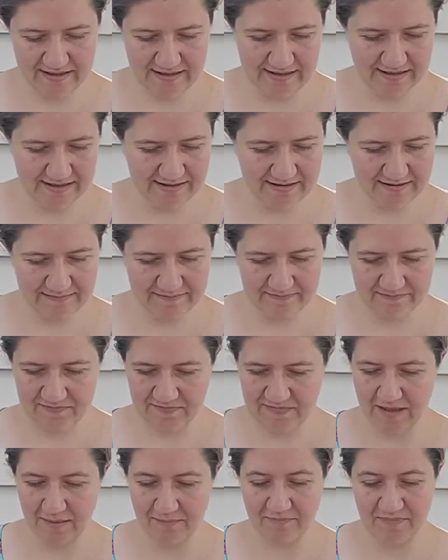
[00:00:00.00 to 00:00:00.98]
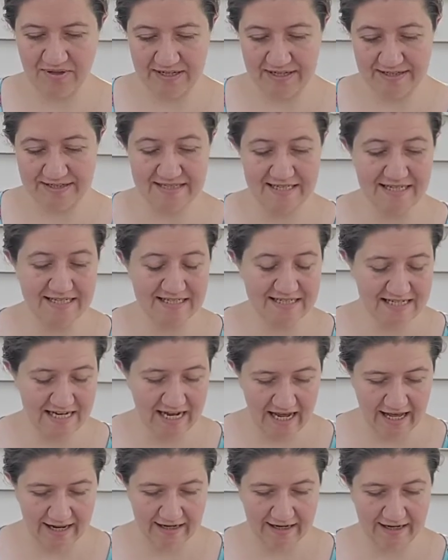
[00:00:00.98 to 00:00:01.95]
um, beads and
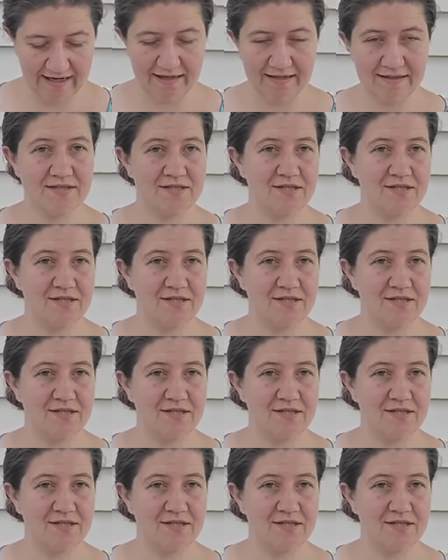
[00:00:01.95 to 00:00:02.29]
tatting.